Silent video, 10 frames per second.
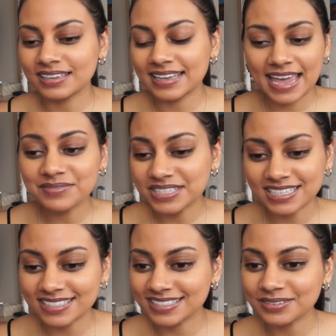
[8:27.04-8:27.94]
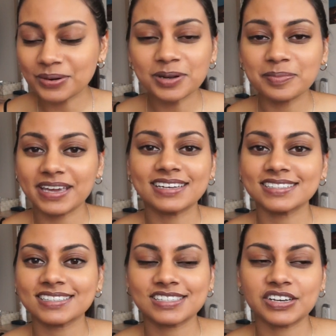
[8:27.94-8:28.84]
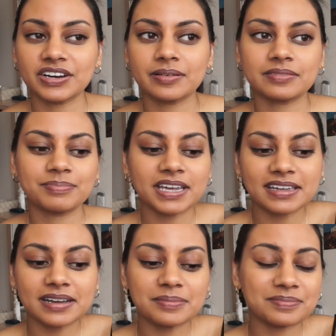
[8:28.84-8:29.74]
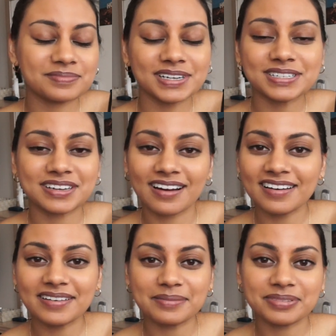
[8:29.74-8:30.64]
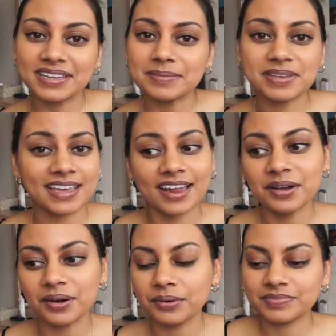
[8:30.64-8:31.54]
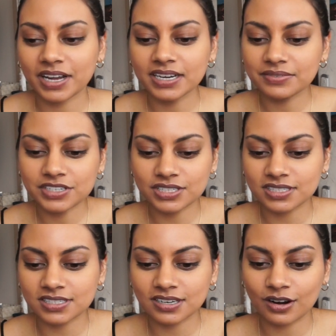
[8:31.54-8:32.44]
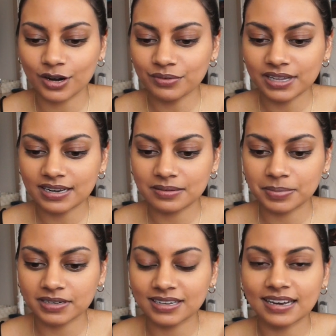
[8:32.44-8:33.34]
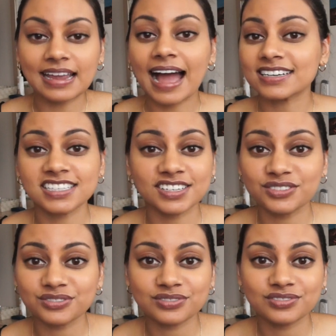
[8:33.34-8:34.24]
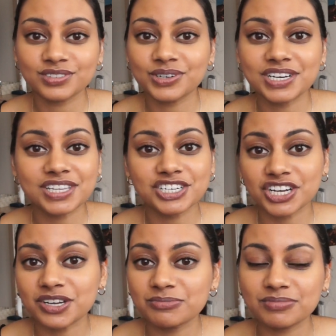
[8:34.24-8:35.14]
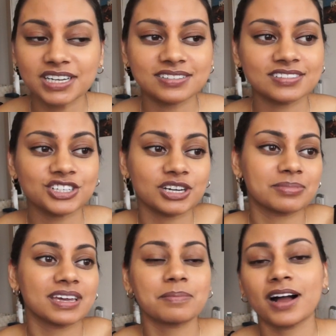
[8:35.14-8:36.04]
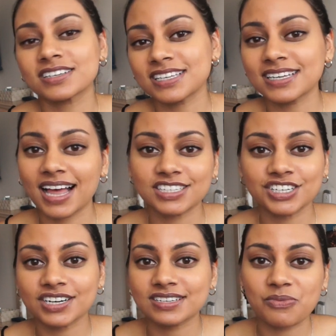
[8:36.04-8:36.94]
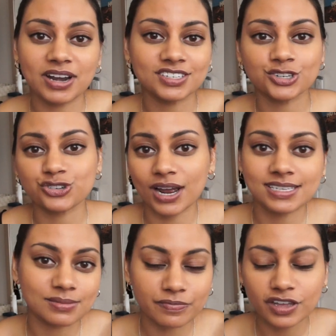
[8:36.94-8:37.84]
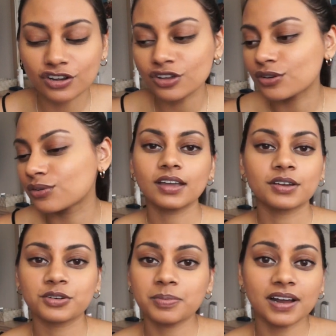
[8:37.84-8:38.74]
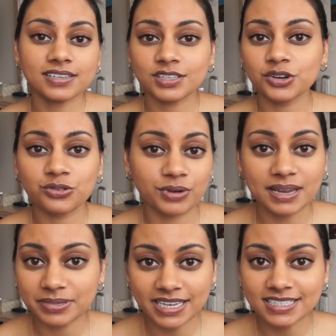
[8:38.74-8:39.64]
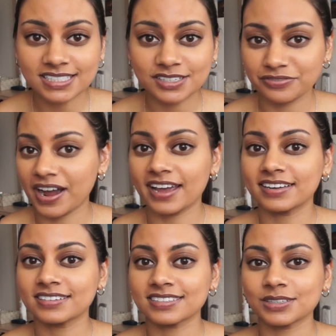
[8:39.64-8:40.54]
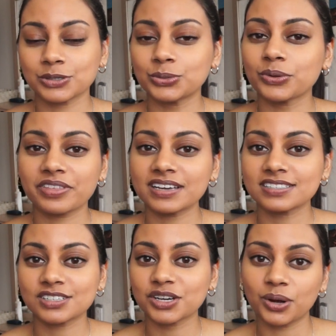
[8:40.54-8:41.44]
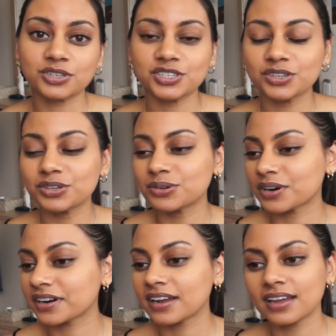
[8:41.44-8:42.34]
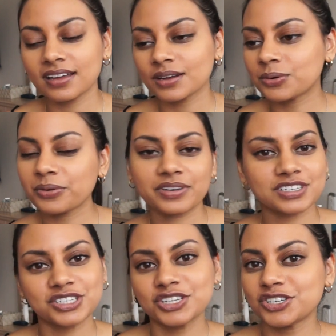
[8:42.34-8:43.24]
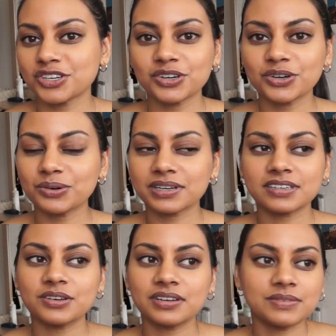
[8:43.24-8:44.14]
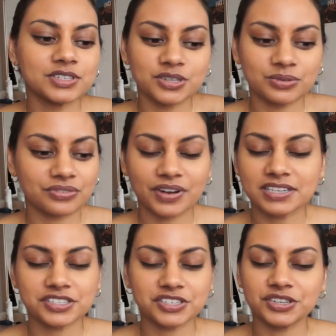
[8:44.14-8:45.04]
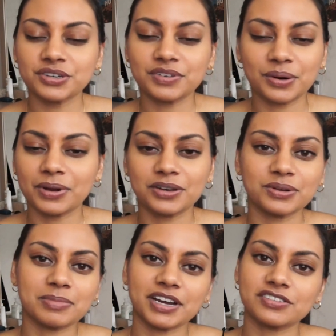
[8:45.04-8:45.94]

canvases and oil paints, or picking up a guitar, playing the piano. Not even just art related, but getting active, going to the gym. I took up kickboxing last year because I wanted to try something new. Groupon is a great place to find cool things to go to or cool things to do, and you can even do it with friends too if you don't want to do it by